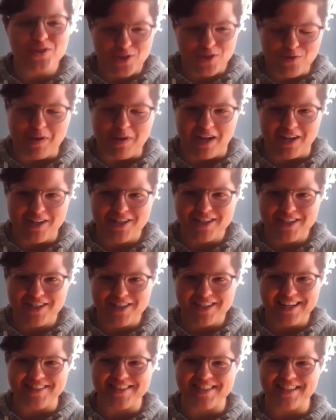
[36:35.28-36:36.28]
so
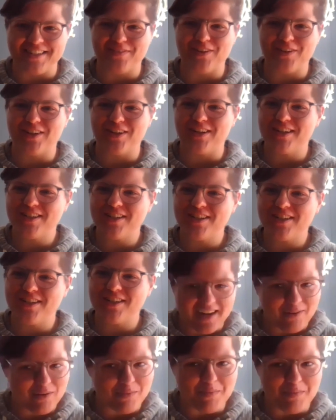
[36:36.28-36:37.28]
much, Kelsey, for
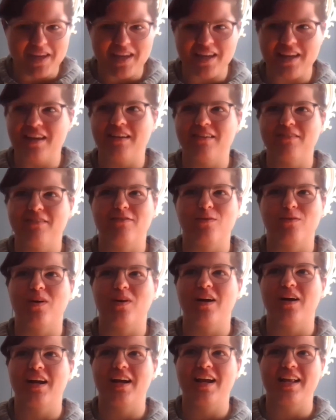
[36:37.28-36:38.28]
chatting with me,
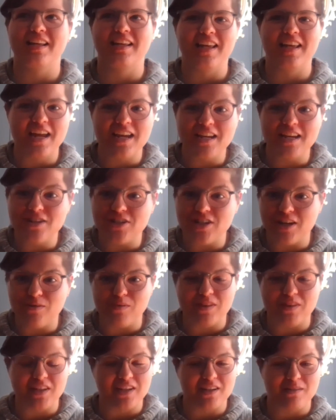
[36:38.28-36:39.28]
for
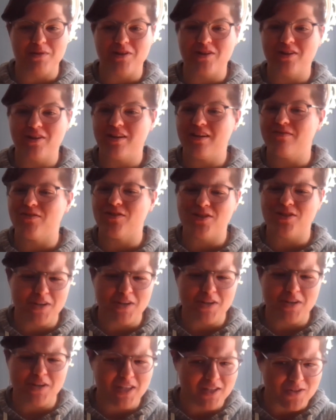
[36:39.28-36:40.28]
engaging with the community, for
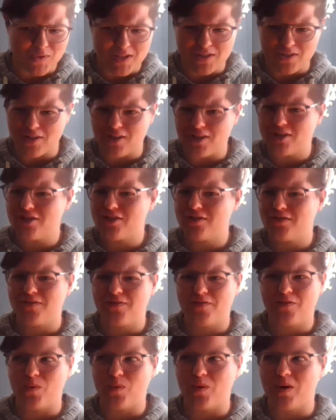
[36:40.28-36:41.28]
doing this
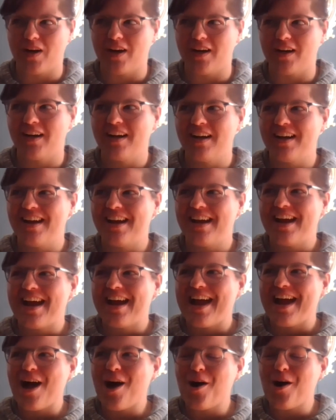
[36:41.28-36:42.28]
research, for
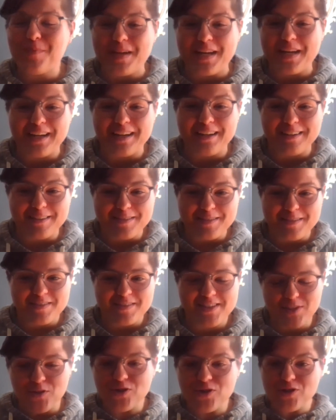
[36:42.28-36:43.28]
helping
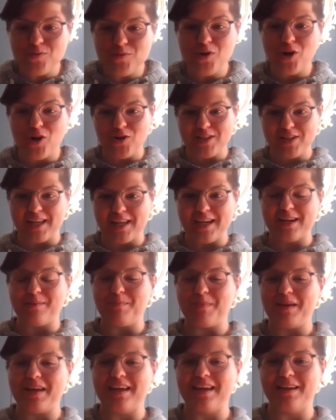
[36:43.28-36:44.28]
social workers
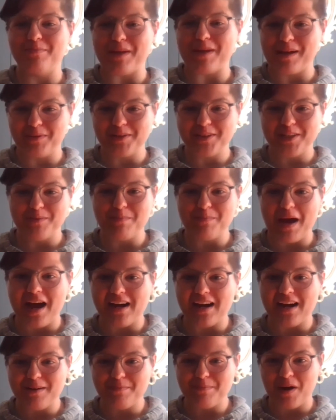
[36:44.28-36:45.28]
like me be able to
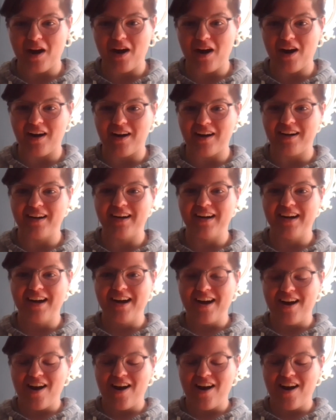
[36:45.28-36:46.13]
back up our